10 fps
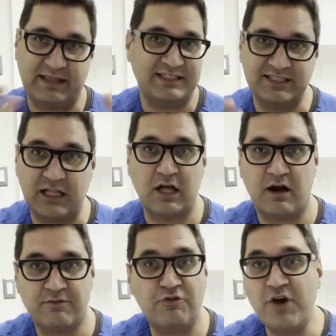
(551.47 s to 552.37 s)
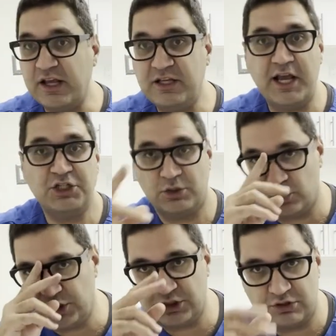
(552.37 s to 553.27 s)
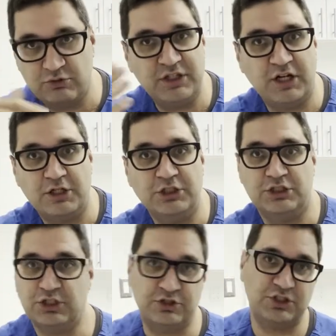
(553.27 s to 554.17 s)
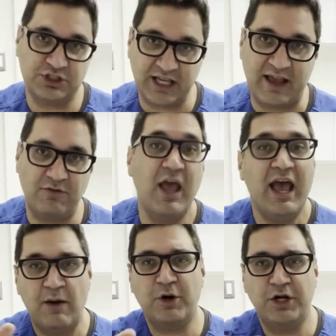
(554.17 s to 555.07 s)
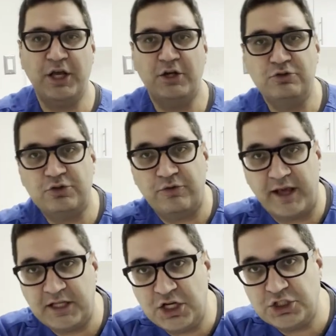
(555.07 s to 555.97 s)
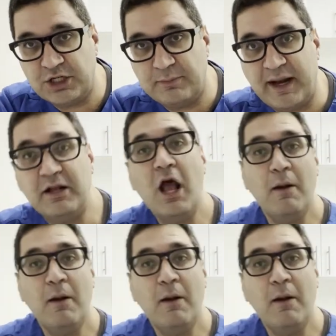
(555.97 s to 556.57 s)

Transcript: That's a lot of radiation, which is really not considered safe. And we're gonna get into the radiation in a minute.